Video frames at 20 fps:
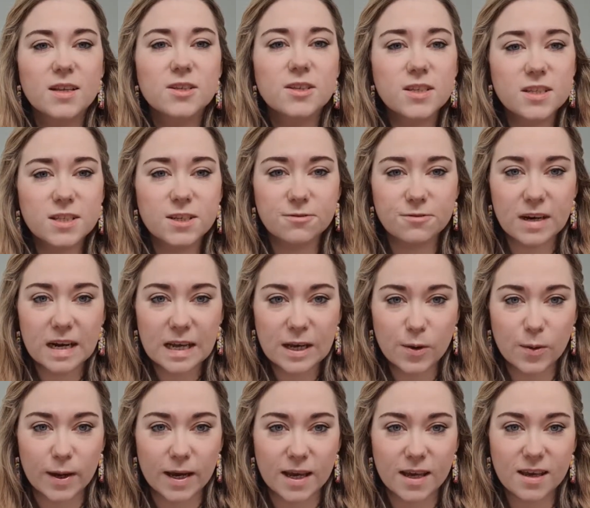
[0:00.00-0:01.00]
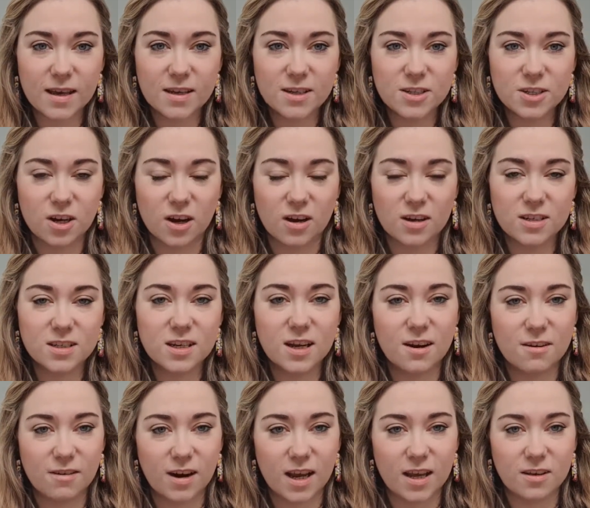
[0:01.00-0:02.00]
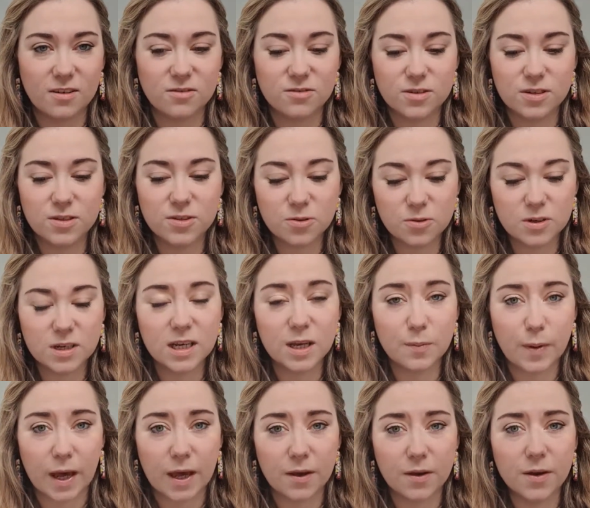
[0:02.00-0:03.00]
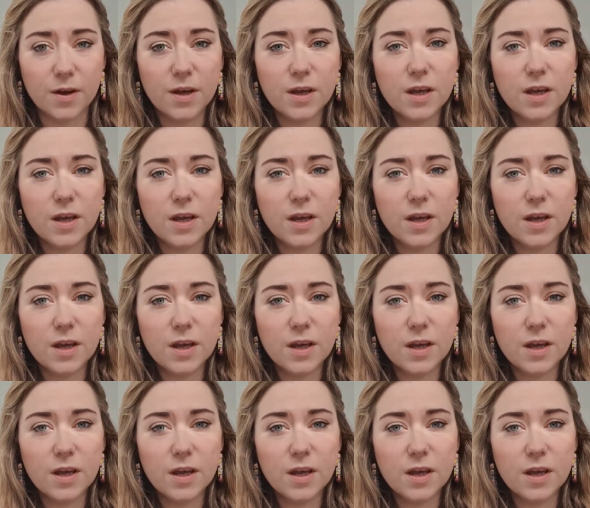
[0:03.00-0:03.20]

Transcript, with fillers: there's a really quick shot around talking about